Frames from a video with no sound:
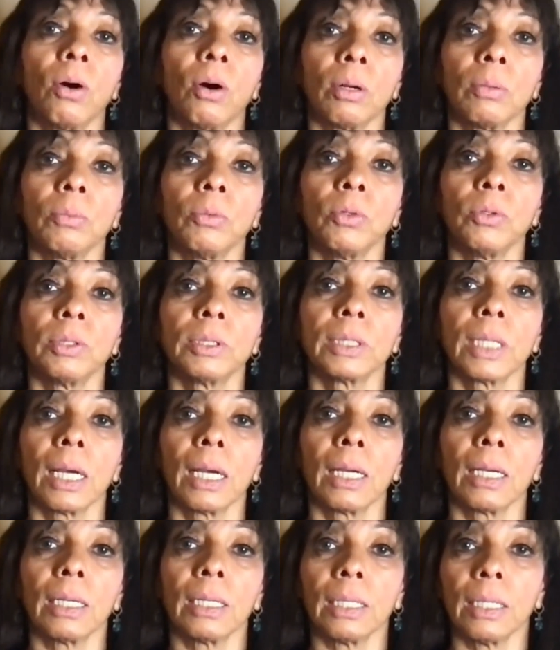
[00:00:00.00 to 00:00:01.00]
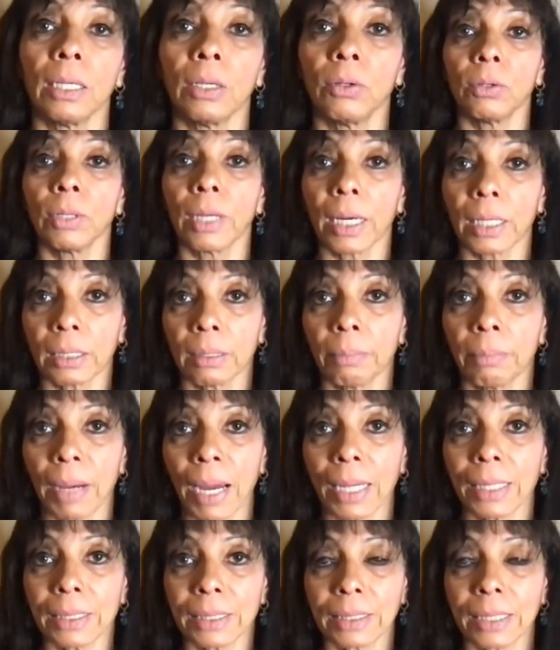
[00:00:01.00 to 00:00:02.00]
hormones and, get the
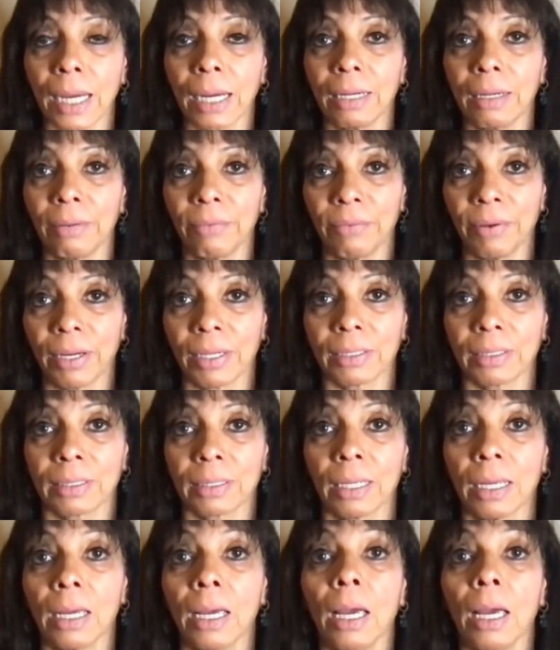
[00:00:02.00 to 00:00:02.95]
bad side effects.